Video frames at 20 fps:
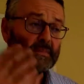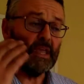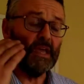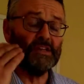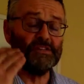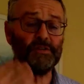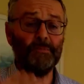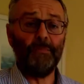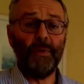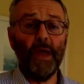
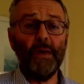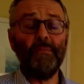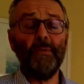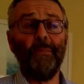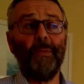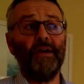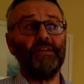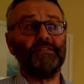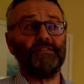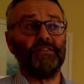It's a
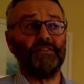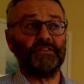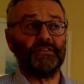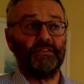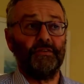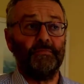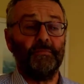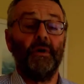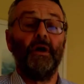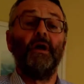paper-based
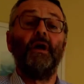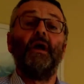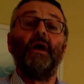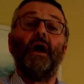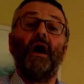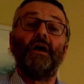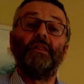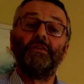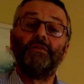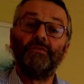system.
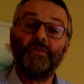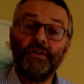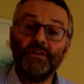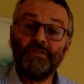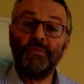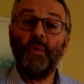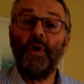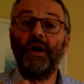And the reason